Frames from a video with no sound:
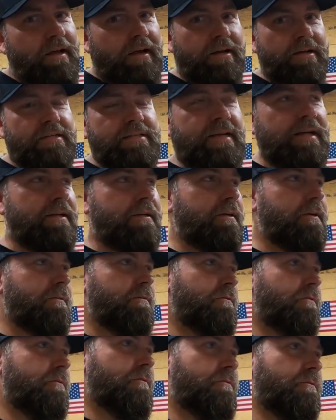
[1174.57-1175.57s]
I just had
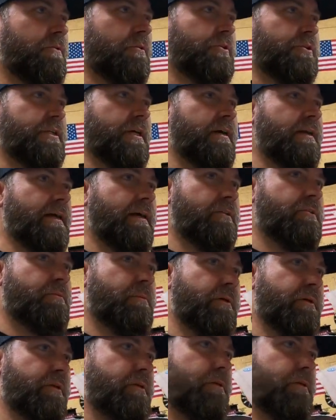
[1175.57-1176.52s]
to throw a shout out to my